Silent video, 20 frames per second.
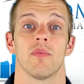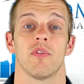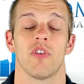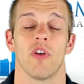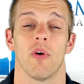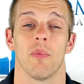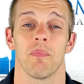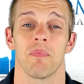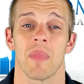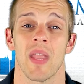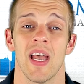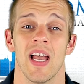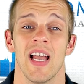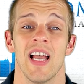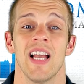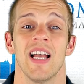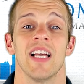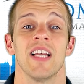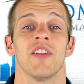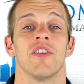So
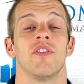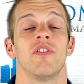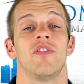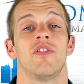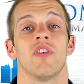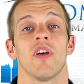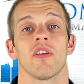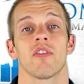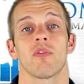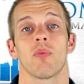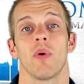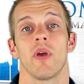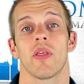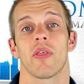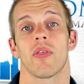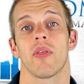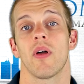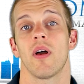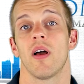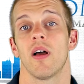just
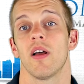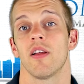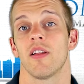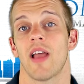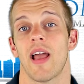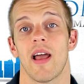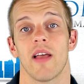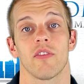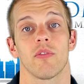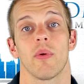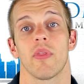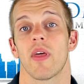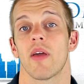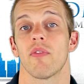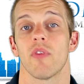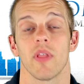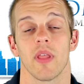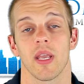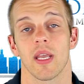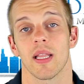with, as with
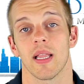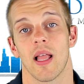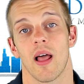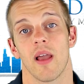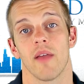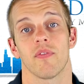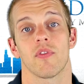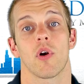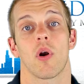everything in life,